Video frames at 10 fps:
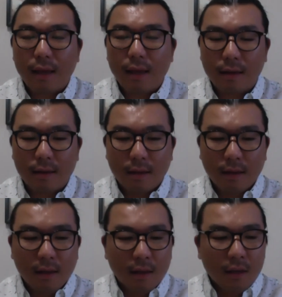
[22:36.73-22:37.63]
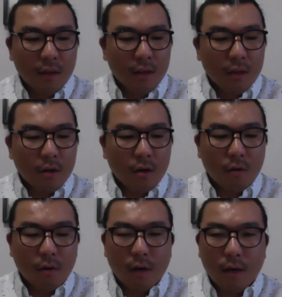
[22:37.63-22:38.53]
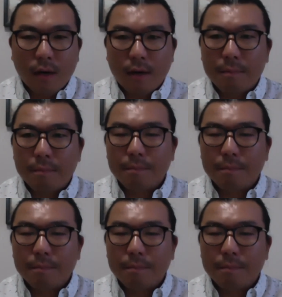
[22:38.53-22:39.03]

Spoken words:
And, you know,